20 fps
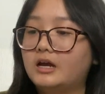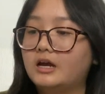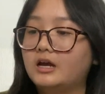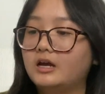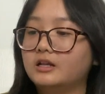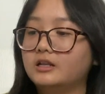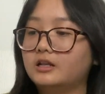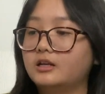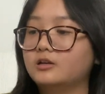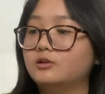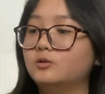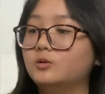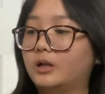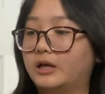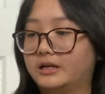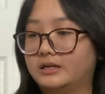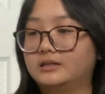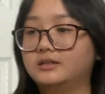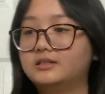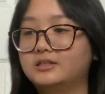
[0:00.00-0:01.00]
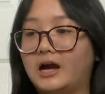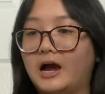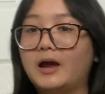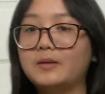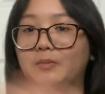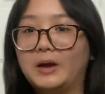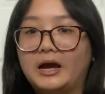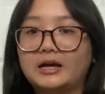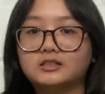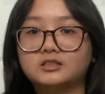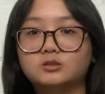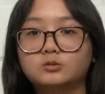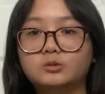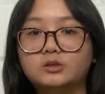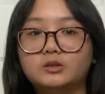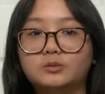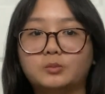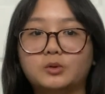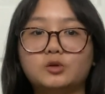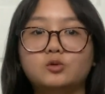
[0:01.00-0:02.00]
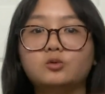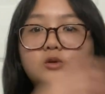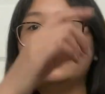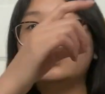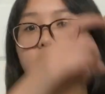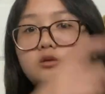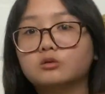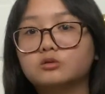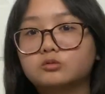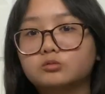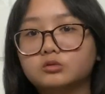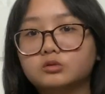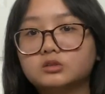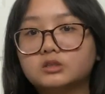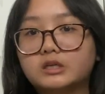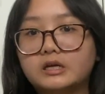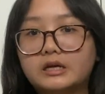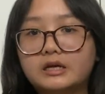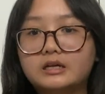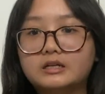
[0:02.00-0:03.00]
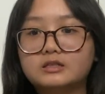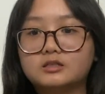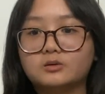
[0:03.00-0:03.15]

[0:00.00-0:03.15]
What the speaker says: and then you like tie back to it, but you need those rules again.